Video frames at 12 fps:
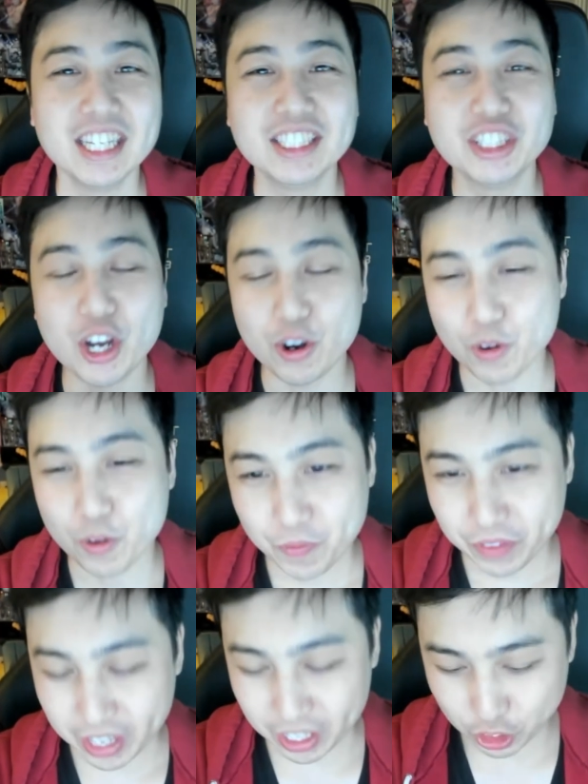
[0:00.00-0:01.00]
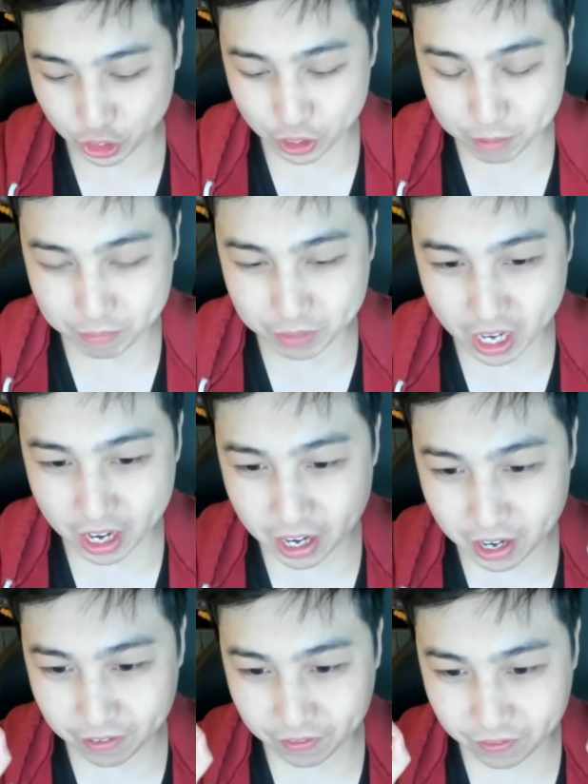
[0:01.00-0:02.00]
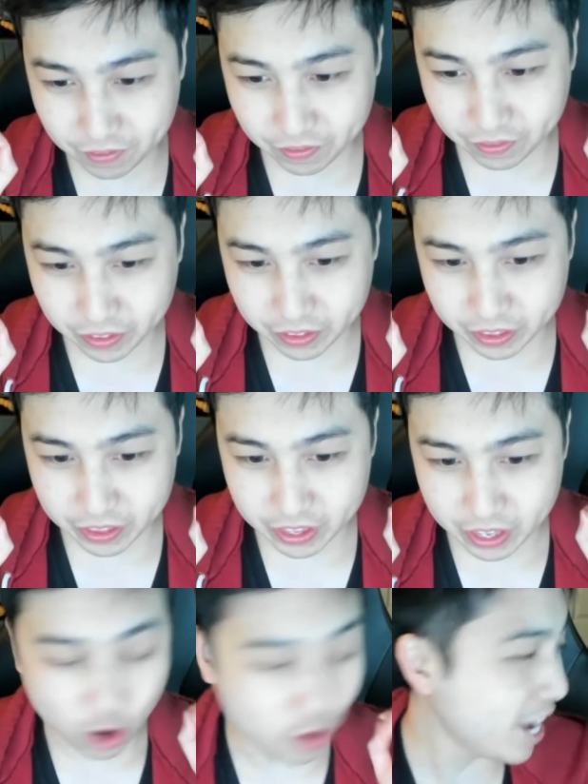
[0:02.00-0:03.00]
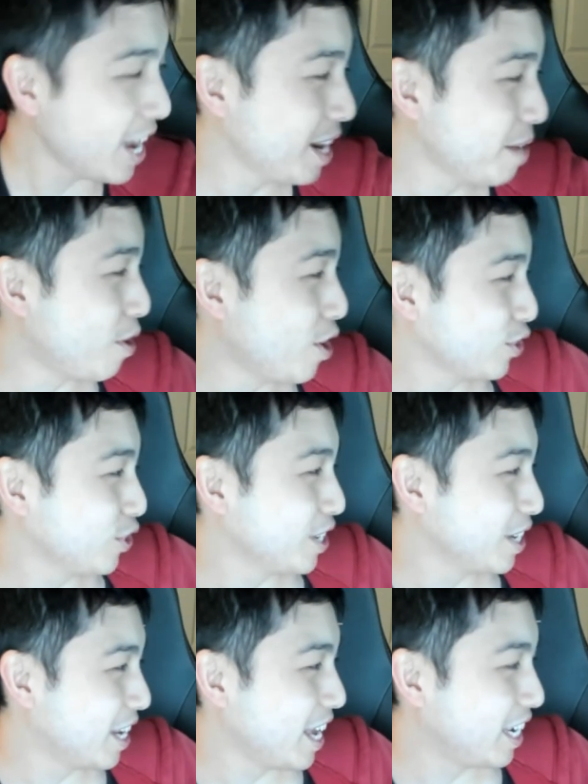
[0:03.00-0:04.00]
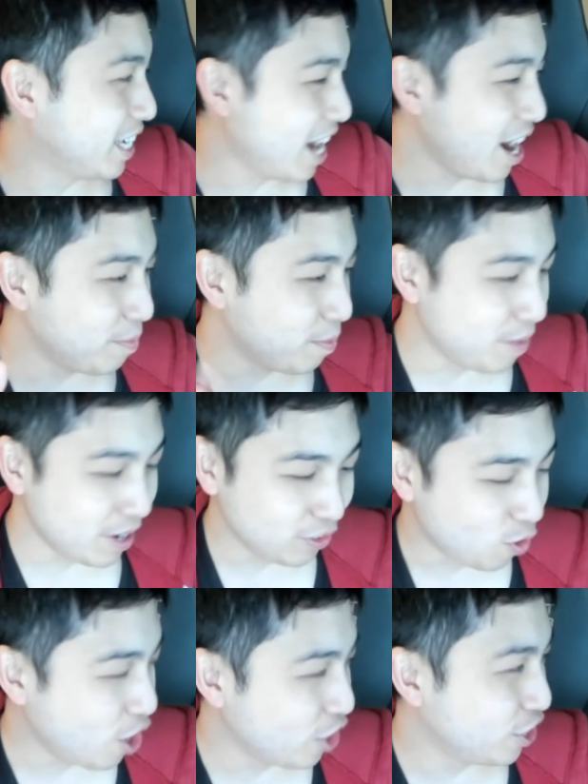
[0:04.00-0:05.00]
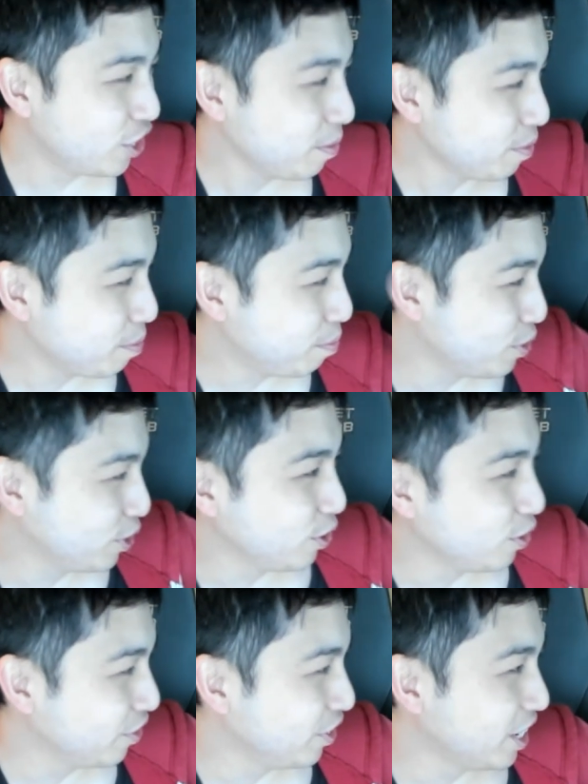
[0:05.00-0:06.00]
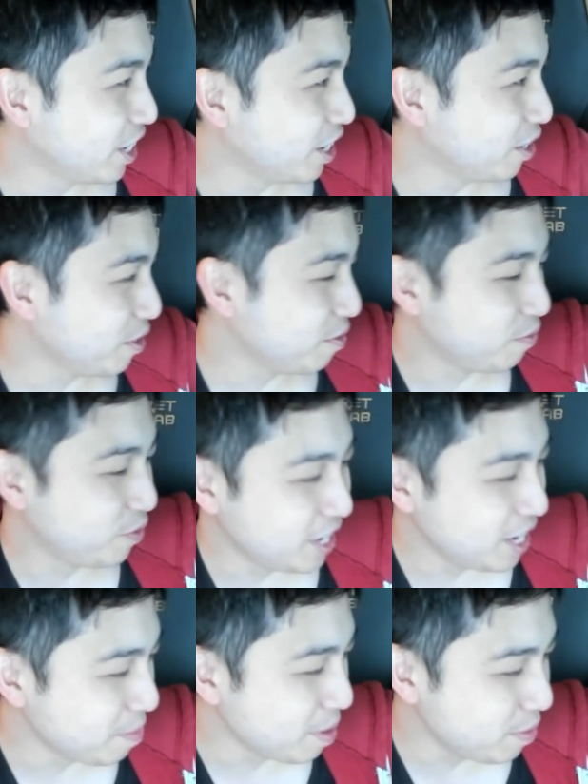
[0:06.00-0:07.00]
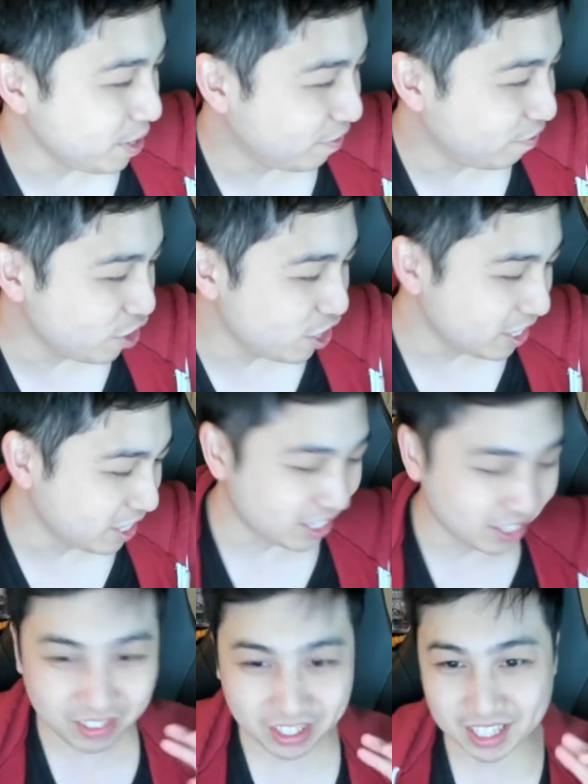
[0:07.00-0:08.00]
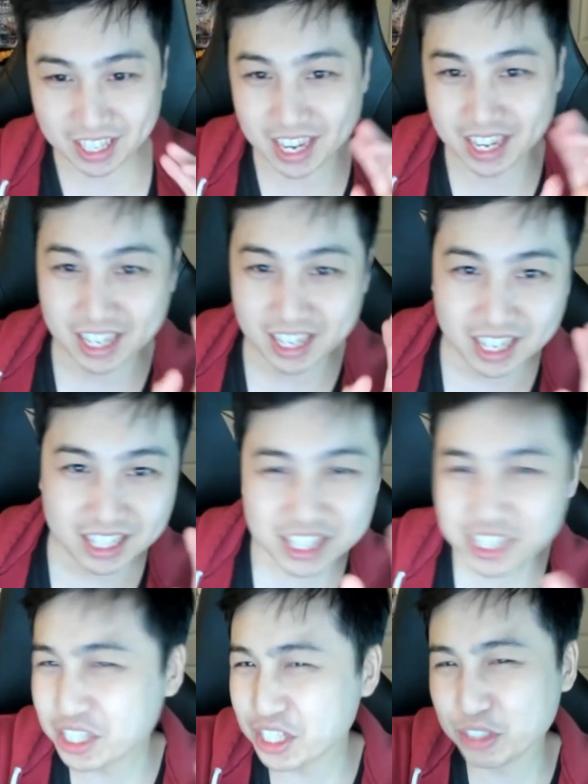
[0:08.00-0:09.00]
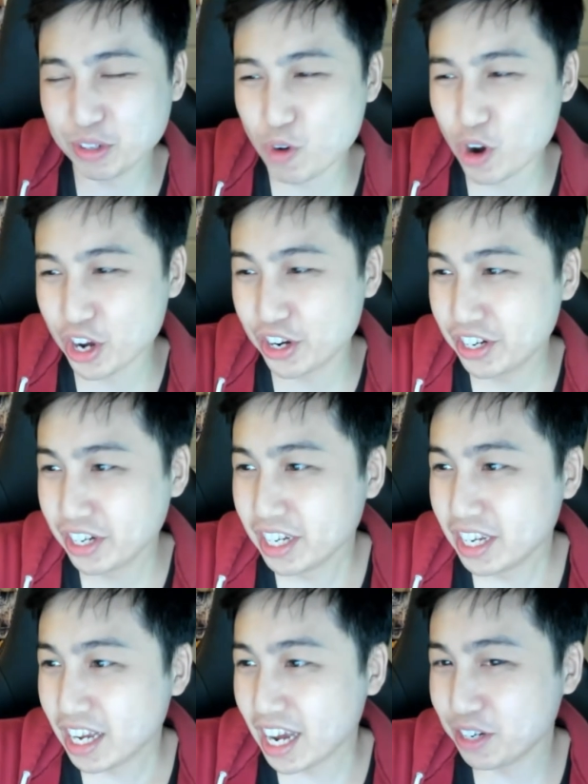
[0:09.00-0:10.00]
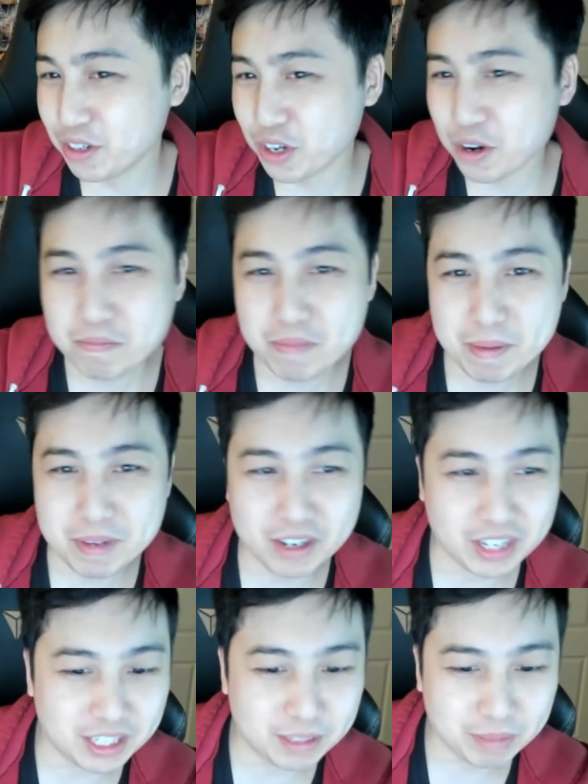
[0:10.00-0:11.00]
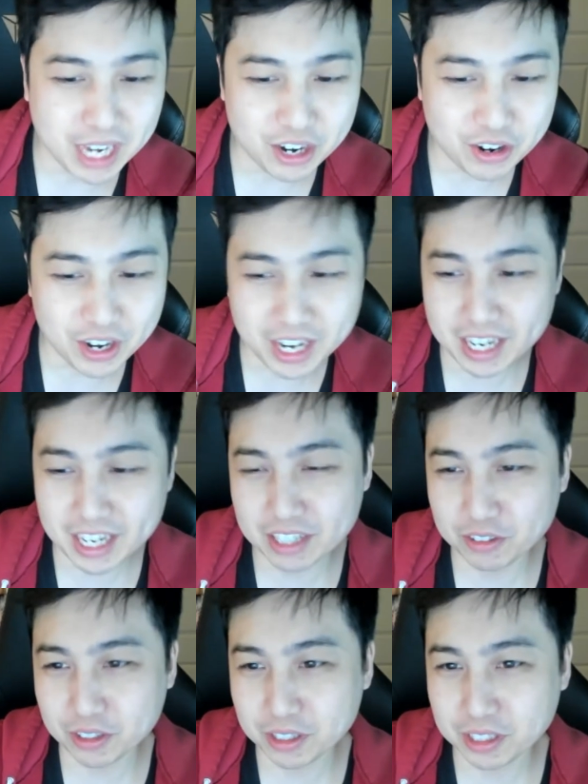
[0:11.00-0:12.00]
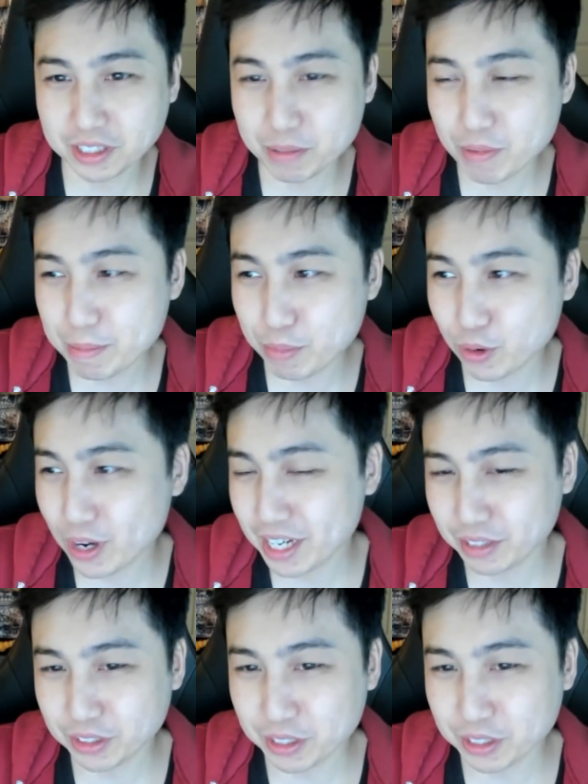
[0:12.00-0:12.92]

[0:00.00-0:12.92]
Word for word: so in terms of oh yeah, and I'm also gonna like grab a bunch of water. I'm gonna put it over there. We're near my mini fridge and stuff like that. Just gonna drink water. I don't know. Maybe I'll get some Gatorade or some Red Bull. I don't